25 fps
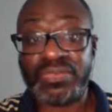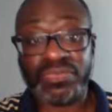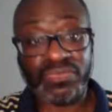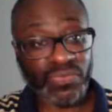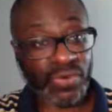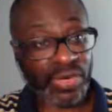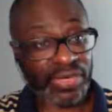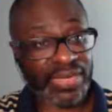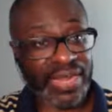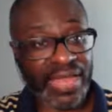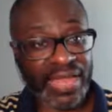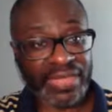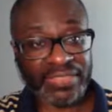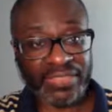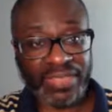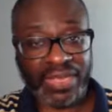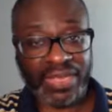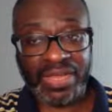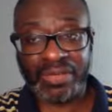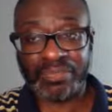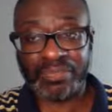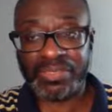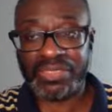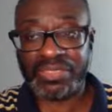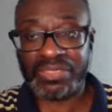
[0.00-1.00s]
One last
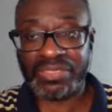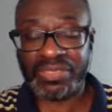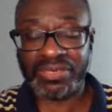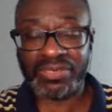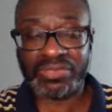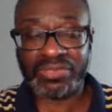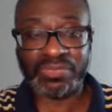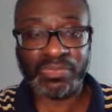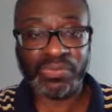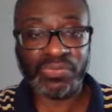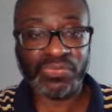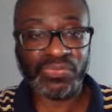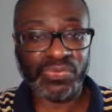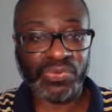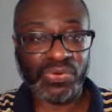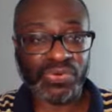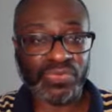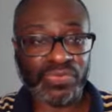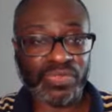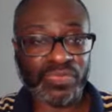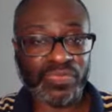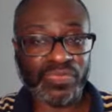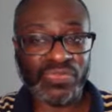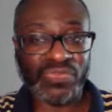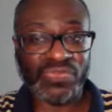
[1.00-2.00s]
comment though before
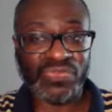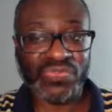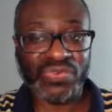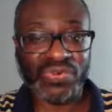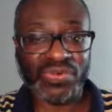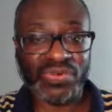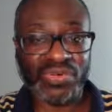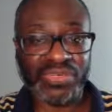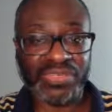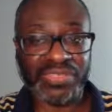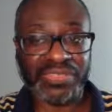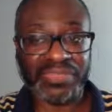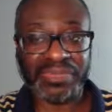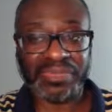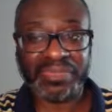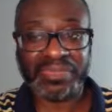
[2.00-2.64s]
we move on.